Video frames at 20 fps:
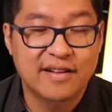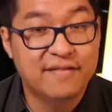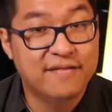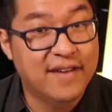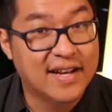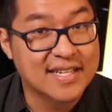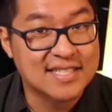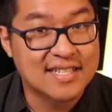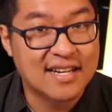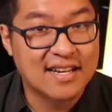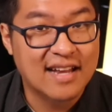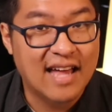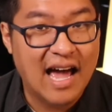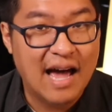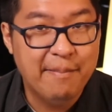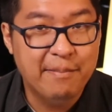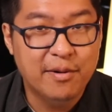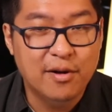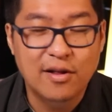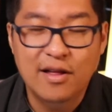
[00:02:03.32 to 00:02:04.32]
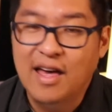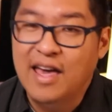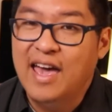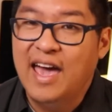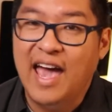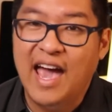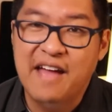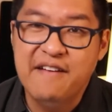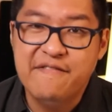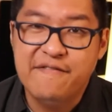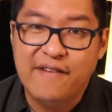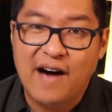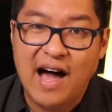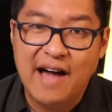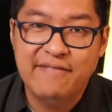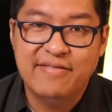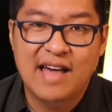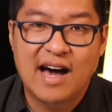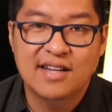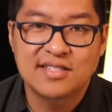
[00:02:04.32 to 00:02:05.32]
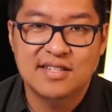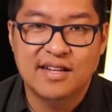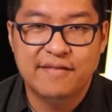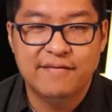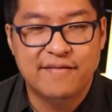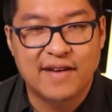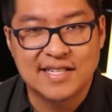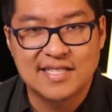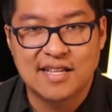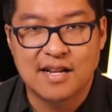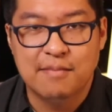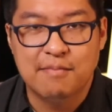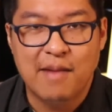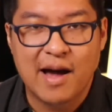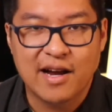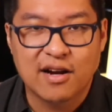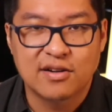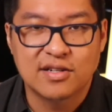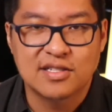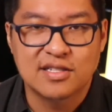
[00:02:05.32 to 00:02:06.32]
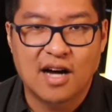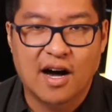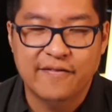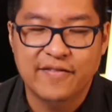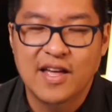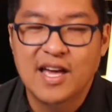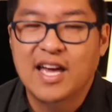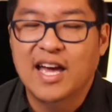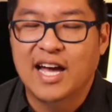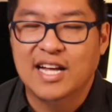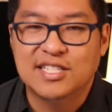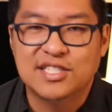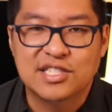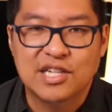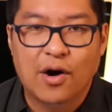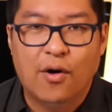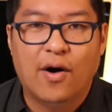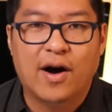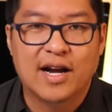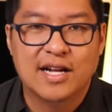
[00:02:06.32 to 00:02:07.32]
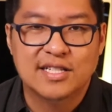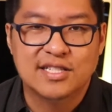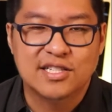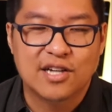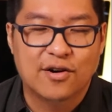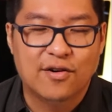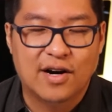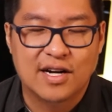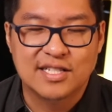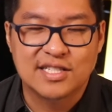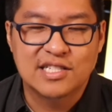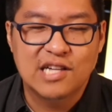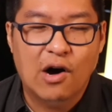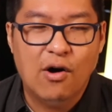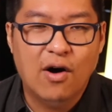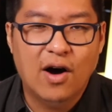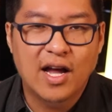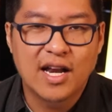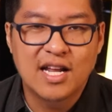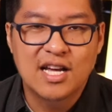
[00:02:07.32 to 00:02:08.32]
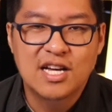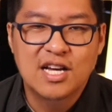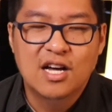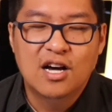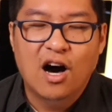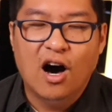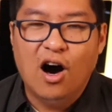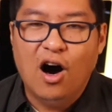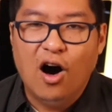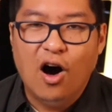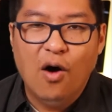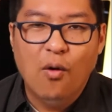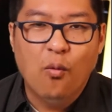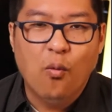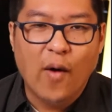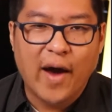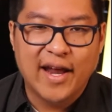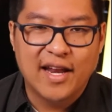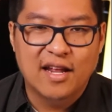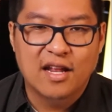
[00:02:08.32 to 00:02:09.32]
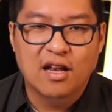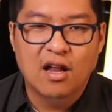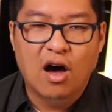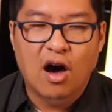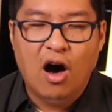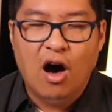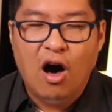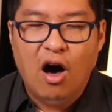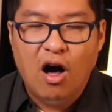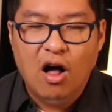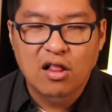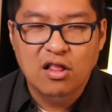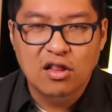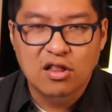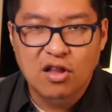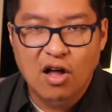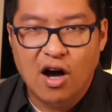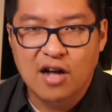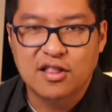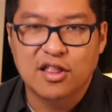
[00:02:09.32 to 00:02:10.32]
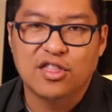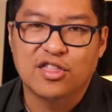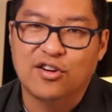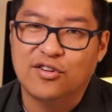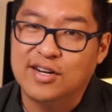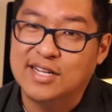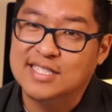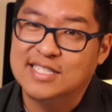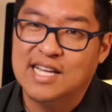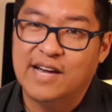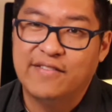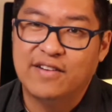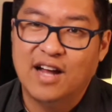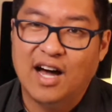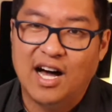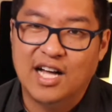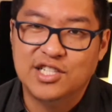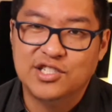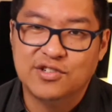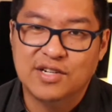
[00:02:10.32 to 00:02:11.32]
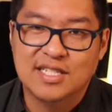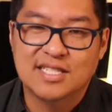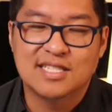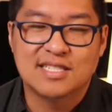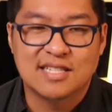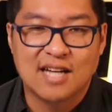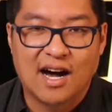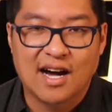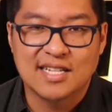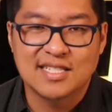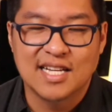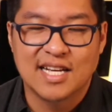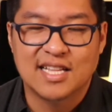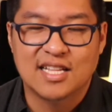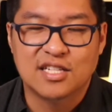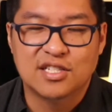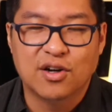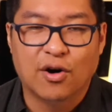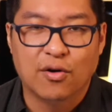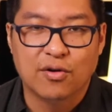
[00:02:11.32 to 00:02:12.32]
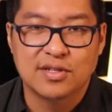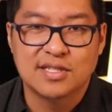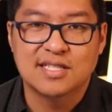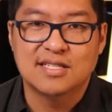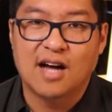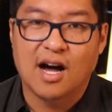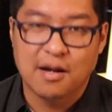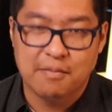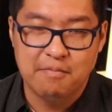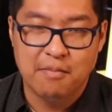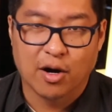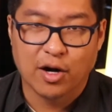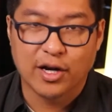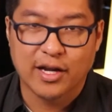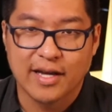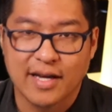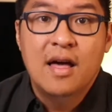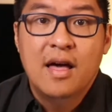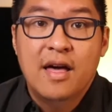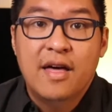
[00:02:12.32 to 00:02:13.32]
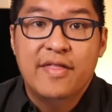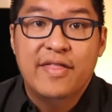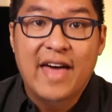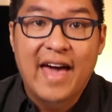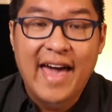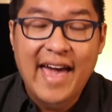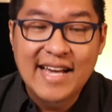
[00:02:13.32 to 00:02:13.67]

invested in Apple and $5,000 invested in Microsoft, and so on and so on and so on, all weighted all along the 3,700 stocks in the total stock market. The